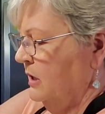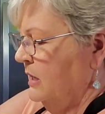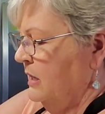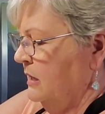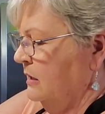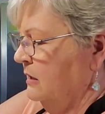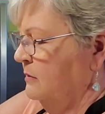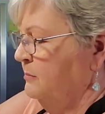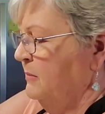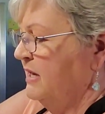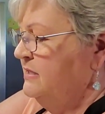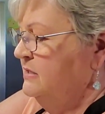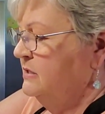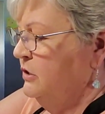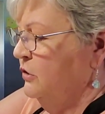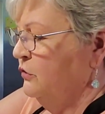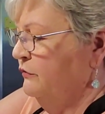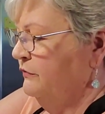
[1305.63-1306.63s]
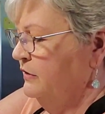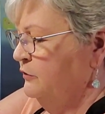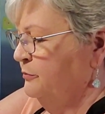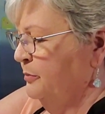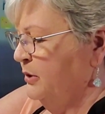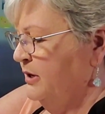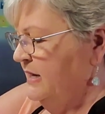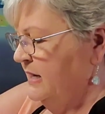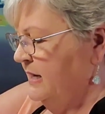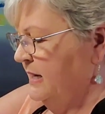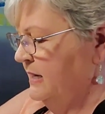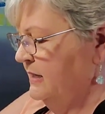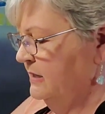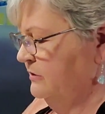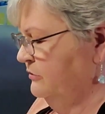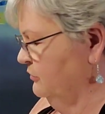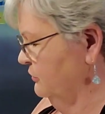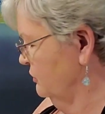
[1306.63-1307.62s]
And my stove is
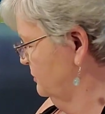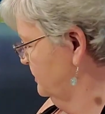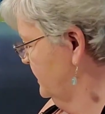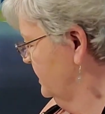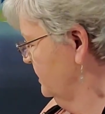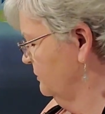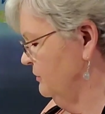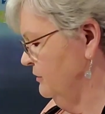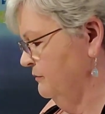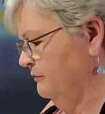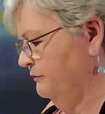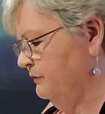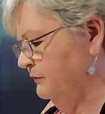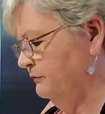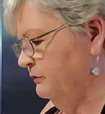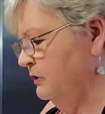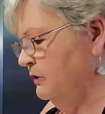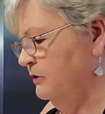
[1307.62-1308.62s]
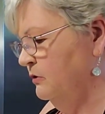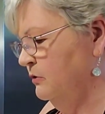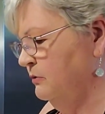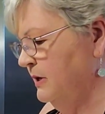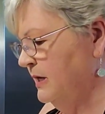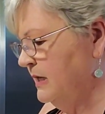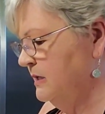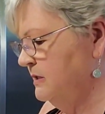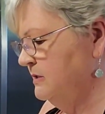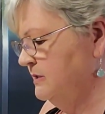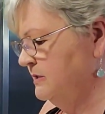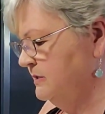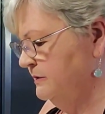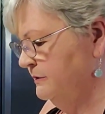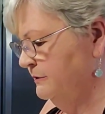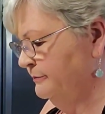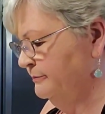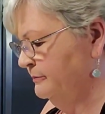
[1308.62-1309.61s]
preheated to 350
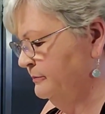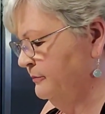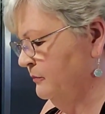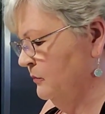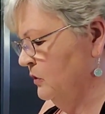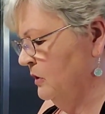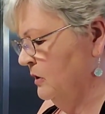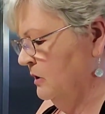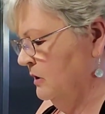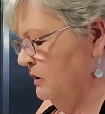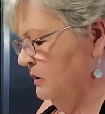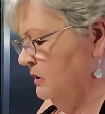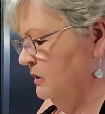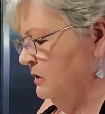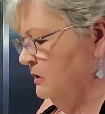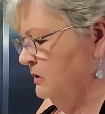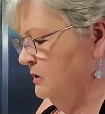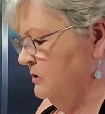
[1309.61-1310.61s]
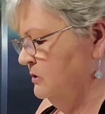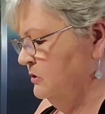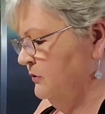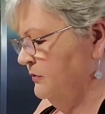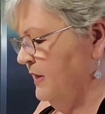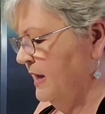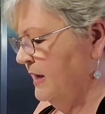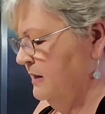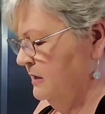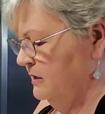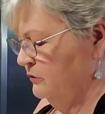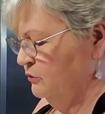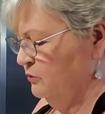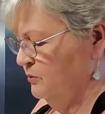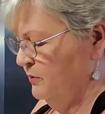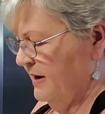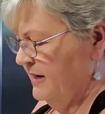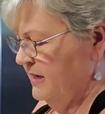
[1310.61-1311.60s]
degrees. So that
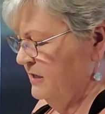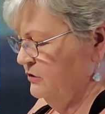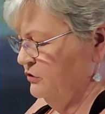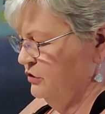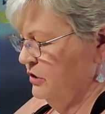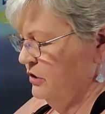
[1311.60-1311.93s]
is ready to